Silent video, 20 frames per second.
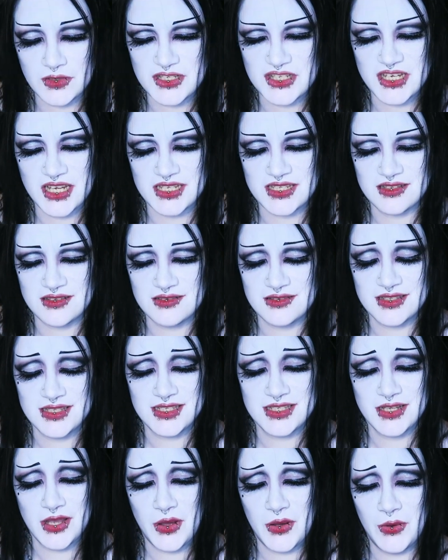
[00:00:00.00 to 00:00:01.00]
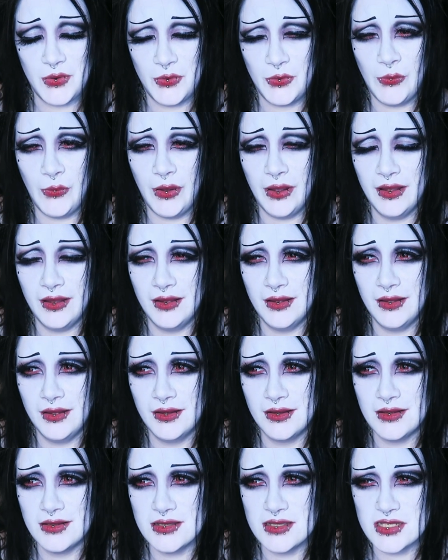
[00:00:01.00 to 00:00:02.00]
was just so,
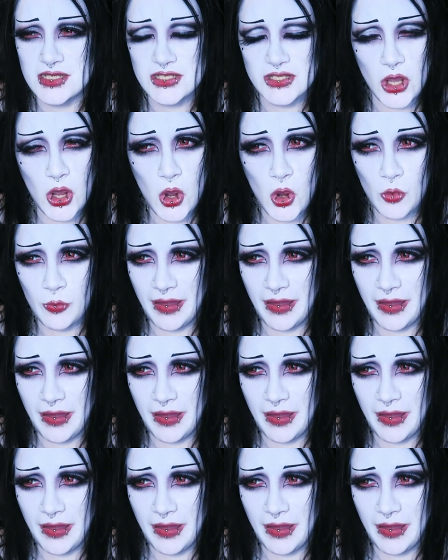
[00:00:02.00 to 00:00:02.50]
so